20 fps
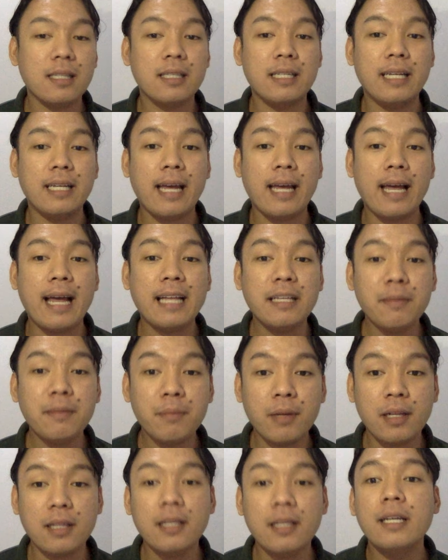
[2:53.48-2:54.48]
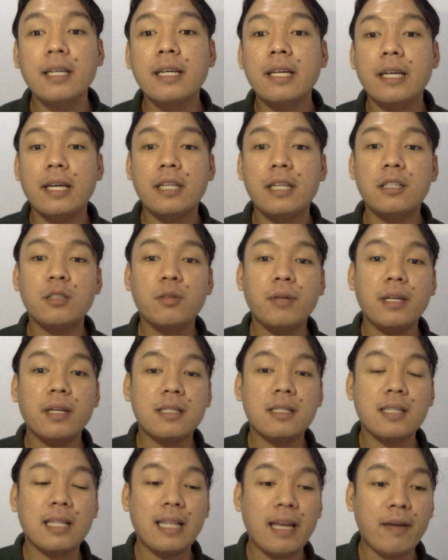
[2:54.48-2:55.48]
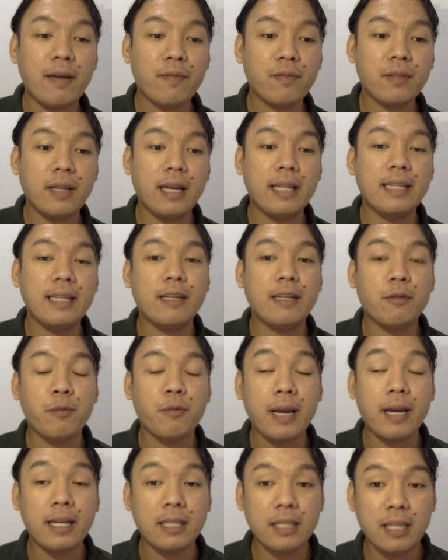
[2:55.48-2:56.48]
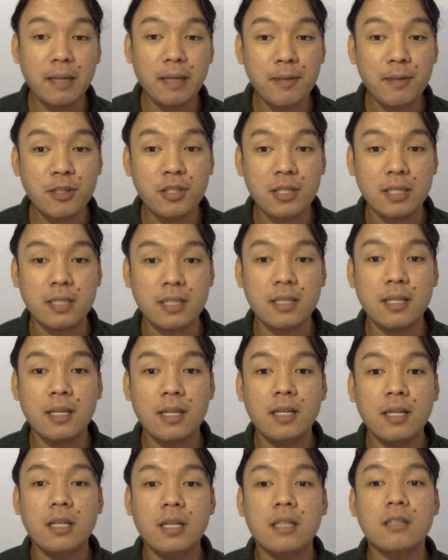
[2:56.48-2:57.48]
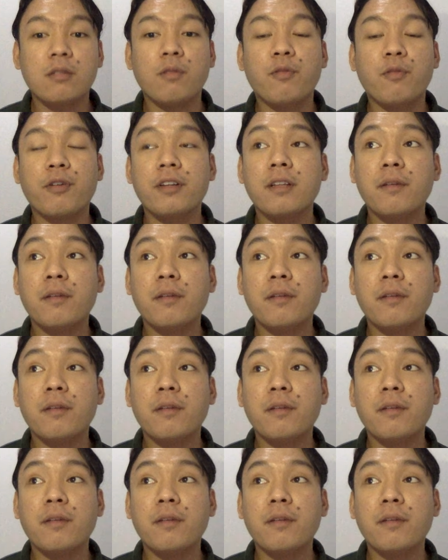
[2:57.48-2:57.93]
the animal into its left and right images. So for the